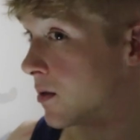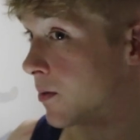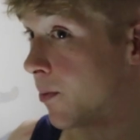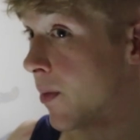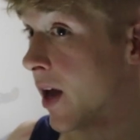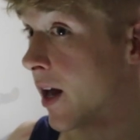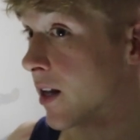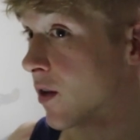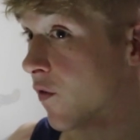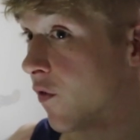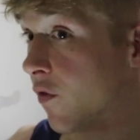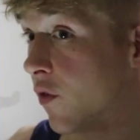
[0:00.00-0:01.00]
Man,
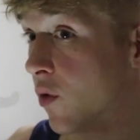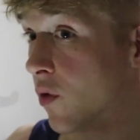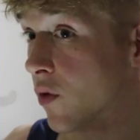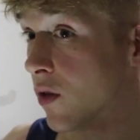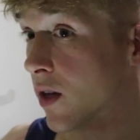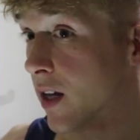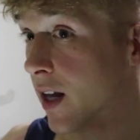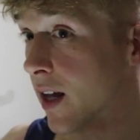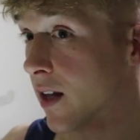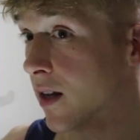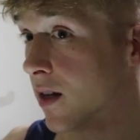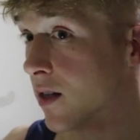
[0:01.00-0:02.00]
it's full. Look at
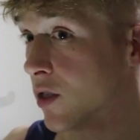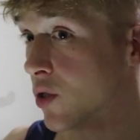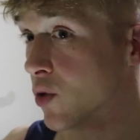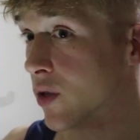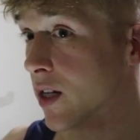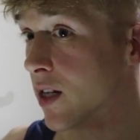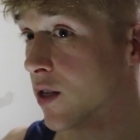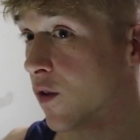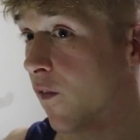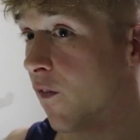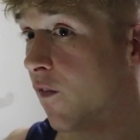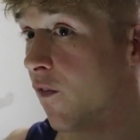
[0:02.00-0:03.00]
that joint. It's
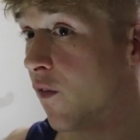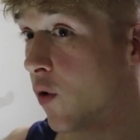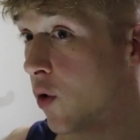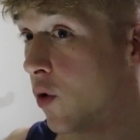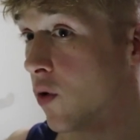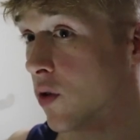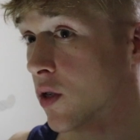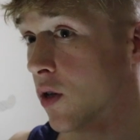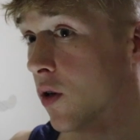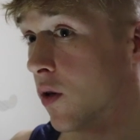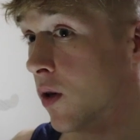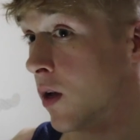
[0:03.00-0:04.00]
full.
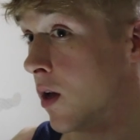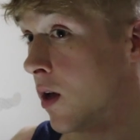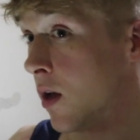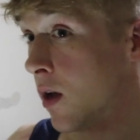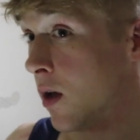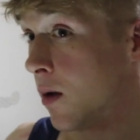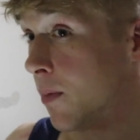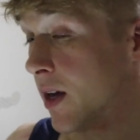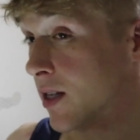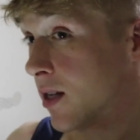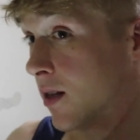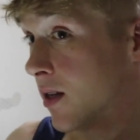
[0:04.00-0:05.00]
So
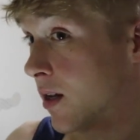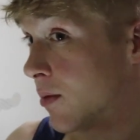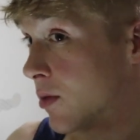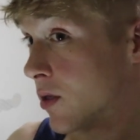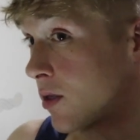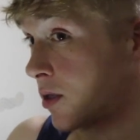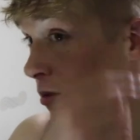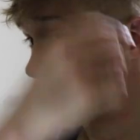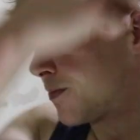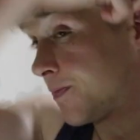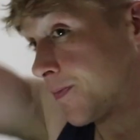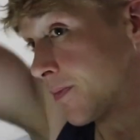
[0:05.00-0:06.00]
basically, I'm gonna just
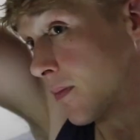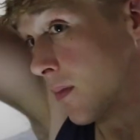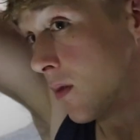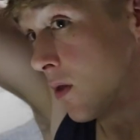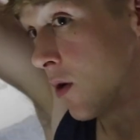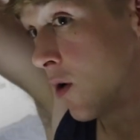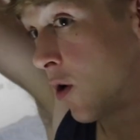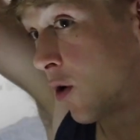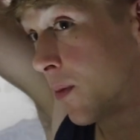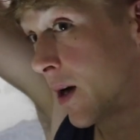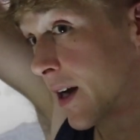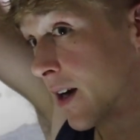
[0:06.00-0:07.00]

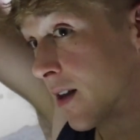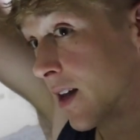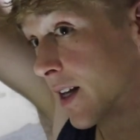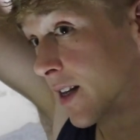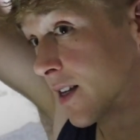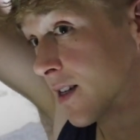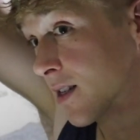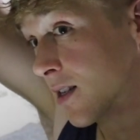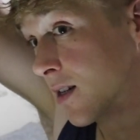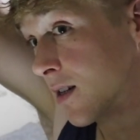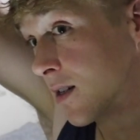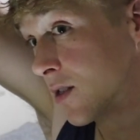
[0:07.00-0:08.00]
hold my ear like
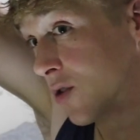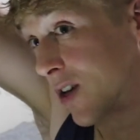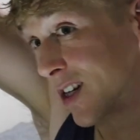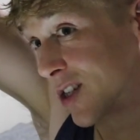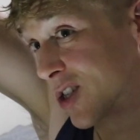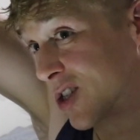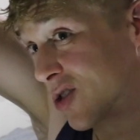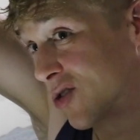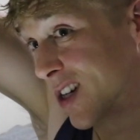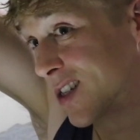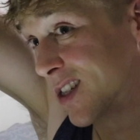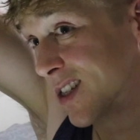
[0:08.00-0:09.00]
this, try and
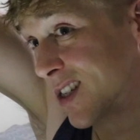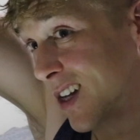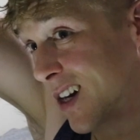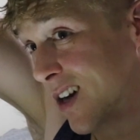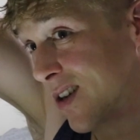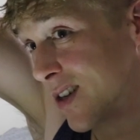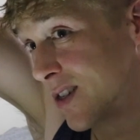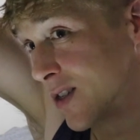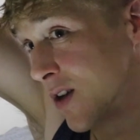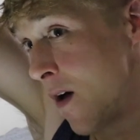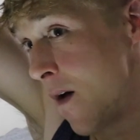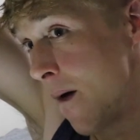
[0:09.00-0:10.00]
stretch the skin out, and
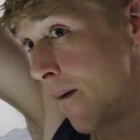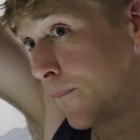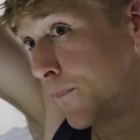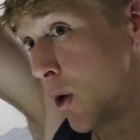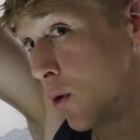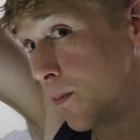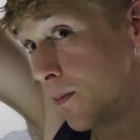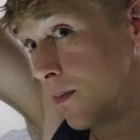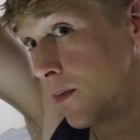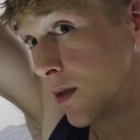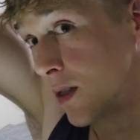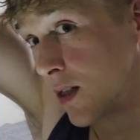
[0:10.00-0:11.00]
just boop,
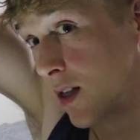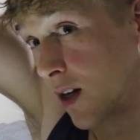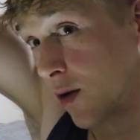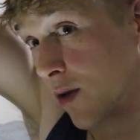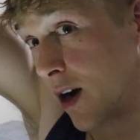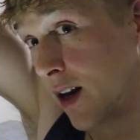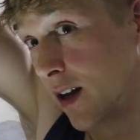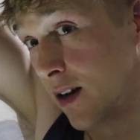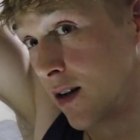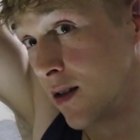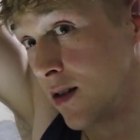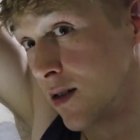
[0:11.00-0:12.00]
stick it right
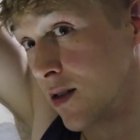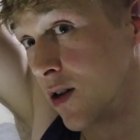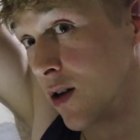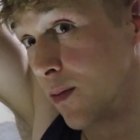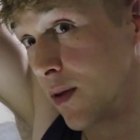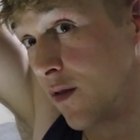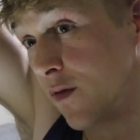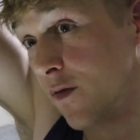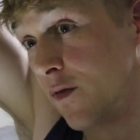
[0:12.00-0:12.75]
in. It's gonna be